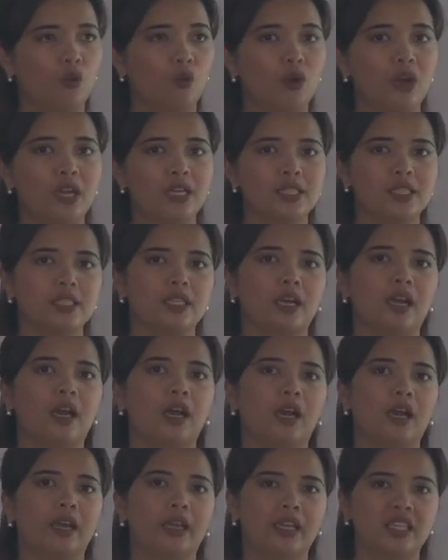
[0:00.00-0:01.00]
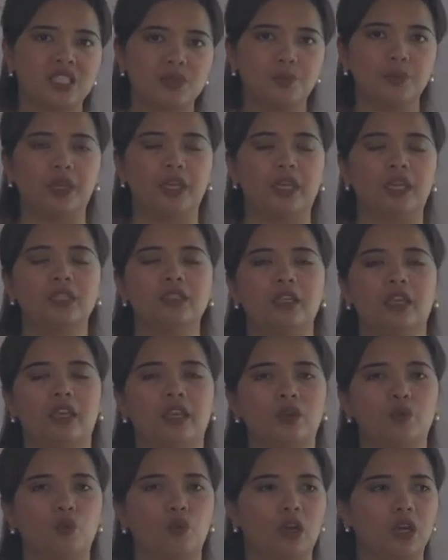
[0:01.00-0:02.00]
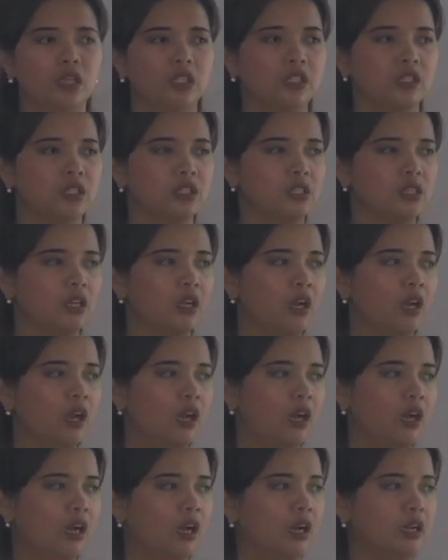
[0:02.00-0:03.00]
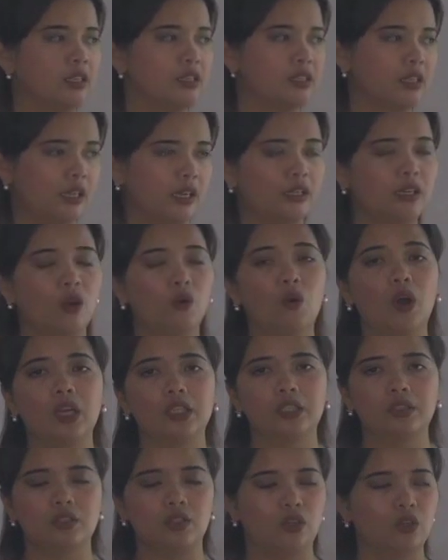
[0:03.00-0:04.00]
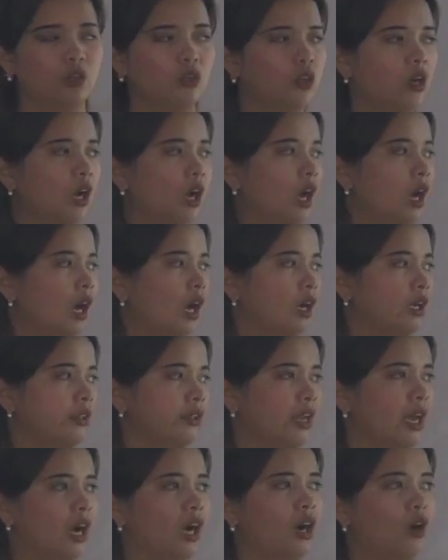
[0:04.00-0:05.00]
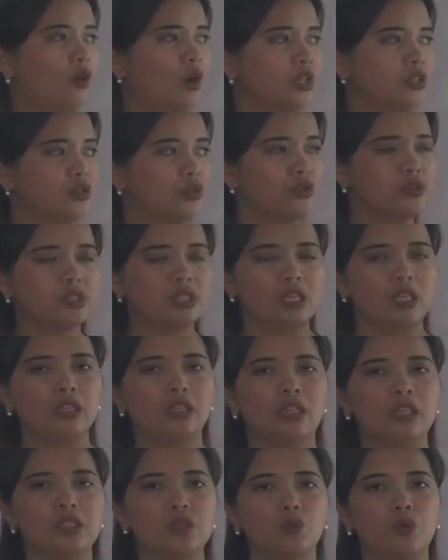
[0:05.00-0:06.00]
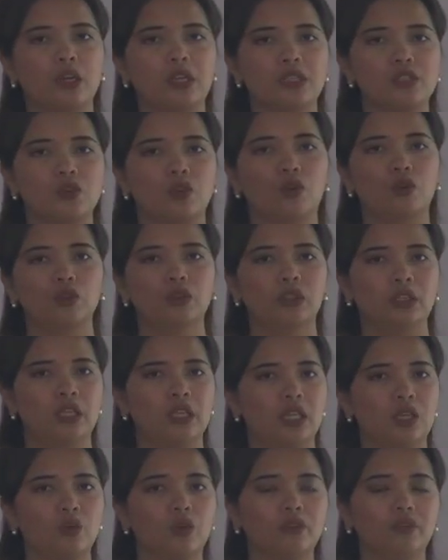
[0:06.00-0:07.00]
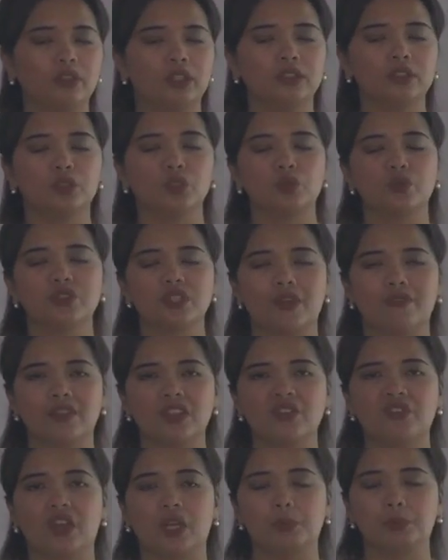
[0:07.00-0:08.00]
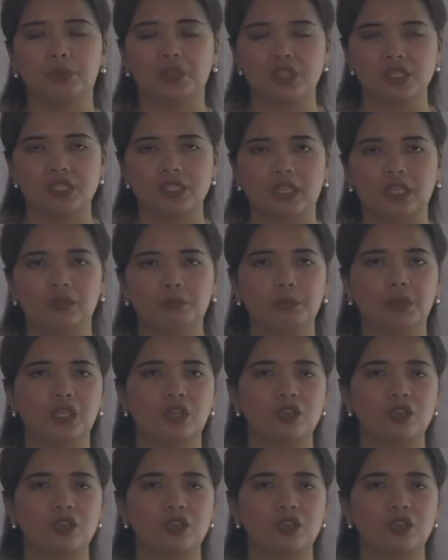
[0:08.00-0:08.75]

was explained and was said a while ago. Now, as you see, this one is only equivalent to 75%